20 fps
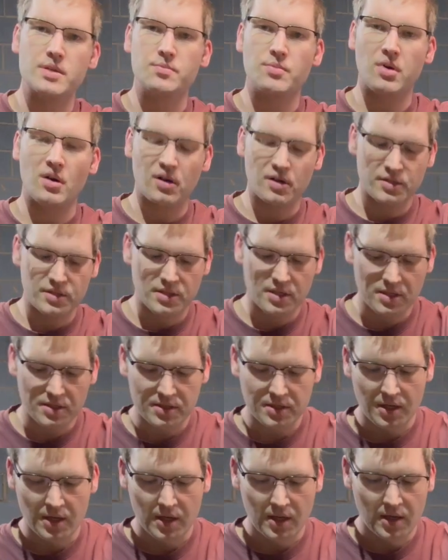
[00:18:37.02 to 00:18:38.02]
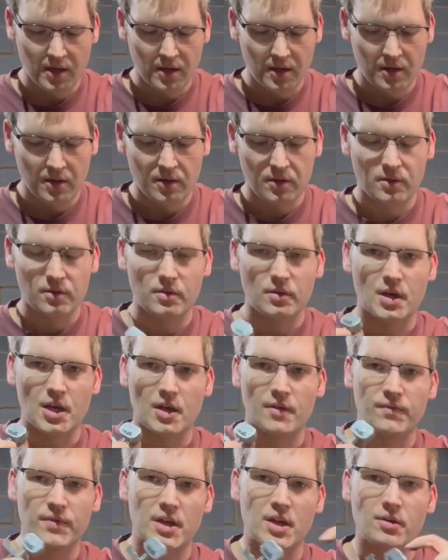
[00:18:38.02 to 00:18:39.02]
parts, is the
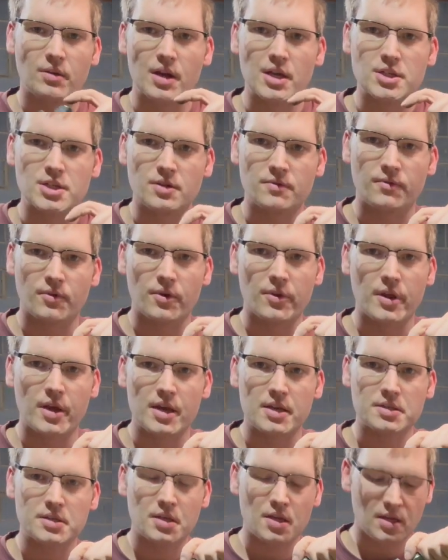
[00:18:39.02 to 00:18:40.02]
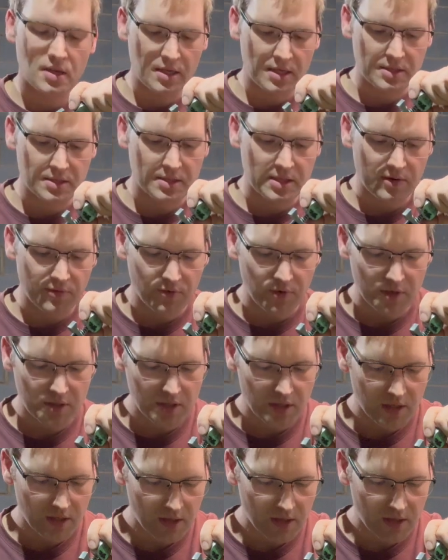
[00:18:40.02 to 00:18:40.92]
configuration for this is different.